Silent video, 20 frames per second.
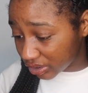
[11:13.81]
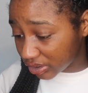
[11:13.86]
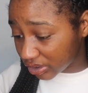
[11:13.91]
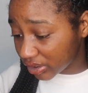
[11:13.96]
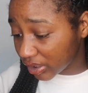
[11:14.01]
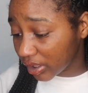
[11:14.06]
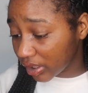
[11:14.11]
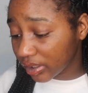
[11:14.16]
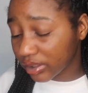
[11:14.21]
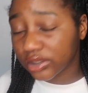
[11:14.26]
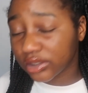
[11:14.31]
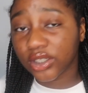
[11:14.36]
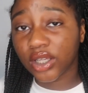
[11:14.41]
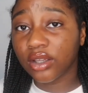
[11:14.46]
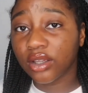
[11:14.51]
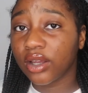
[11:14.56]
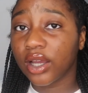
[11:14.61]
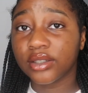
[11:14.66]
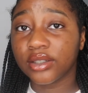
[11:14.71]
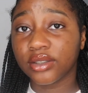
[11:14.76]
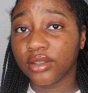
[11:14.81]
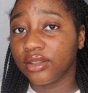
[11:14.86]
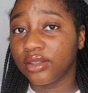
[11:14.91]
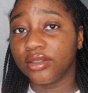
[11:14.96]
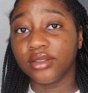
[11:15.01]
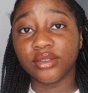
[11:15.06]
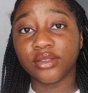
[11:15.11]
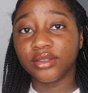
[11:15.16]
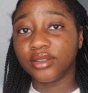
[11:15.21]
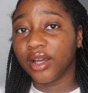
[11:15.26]
I don't know,
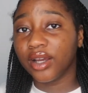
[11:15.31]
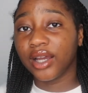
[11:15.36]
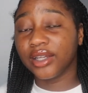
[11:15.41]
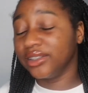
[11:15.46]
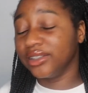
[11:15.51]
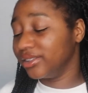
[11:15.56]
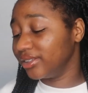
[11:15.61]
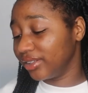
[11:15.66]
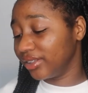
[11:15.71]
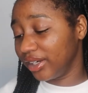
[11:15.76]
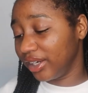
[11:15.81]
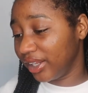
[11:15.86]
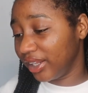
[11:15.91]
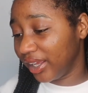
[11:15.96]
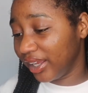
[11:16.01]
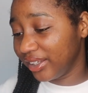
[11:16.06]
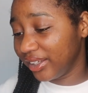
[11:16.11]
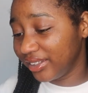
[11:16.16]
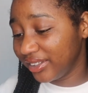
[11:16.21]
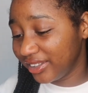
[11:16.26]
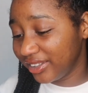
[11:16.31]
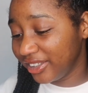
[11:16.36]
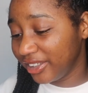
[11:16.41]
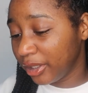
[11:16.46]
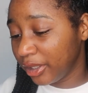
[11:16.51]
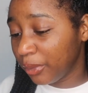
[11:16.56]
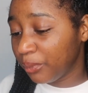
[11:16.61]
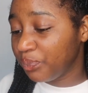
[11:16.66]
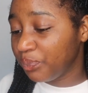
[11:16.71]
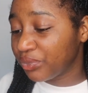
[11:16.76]
I didn't study that.
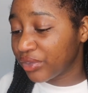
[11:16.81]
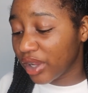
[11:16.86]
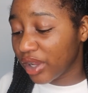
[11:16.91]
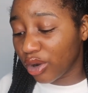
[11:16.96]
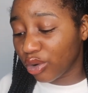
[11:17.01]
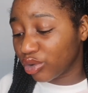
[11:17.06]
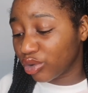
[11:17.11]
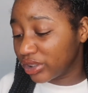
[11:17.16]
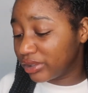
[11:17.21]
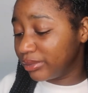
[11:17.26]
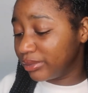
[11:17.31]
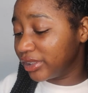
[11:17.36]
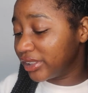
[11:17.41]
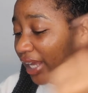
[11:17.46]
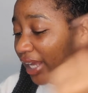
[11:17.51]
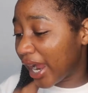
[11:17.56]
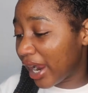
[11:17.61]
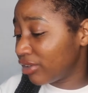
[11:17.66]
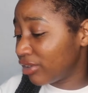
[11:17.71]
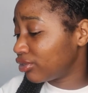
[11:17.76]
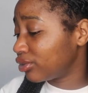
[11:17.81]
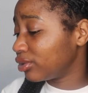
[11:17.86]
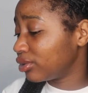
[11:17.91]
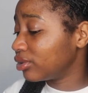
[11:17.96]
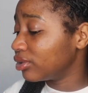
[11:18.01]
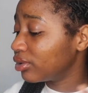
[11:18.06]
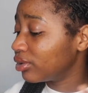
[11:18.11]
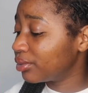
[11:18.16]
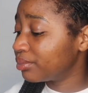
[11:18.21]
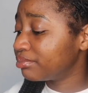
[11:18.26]
Oh, Christmas
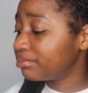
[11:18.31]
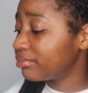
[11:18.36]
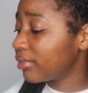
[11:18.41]
Carol.